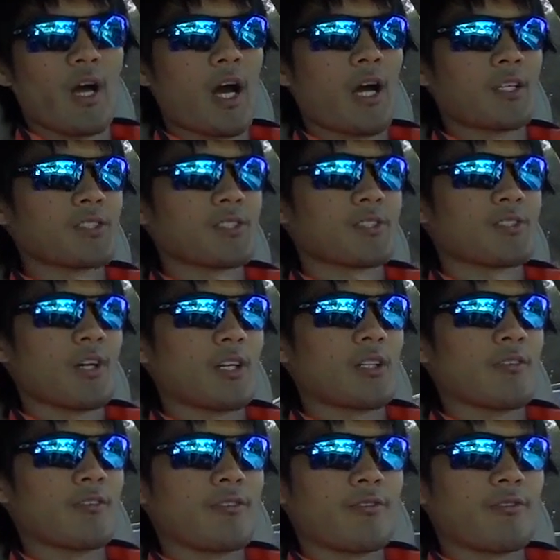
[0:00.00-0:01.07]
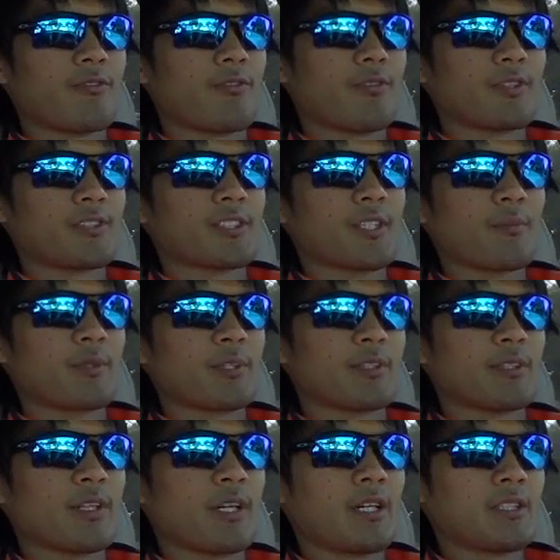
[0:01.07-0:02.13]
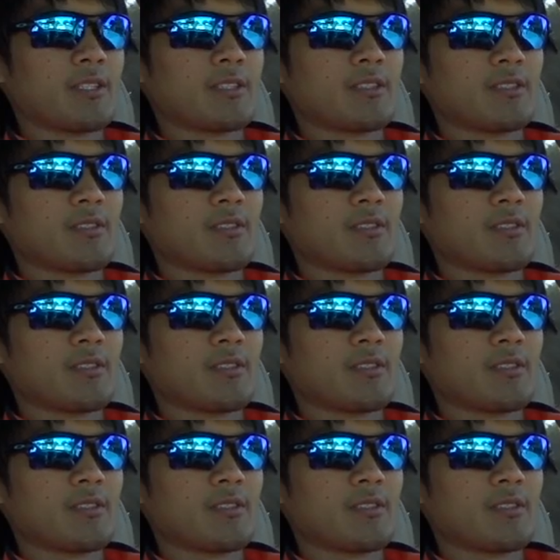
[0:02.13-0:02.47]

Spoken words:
I just thought of something that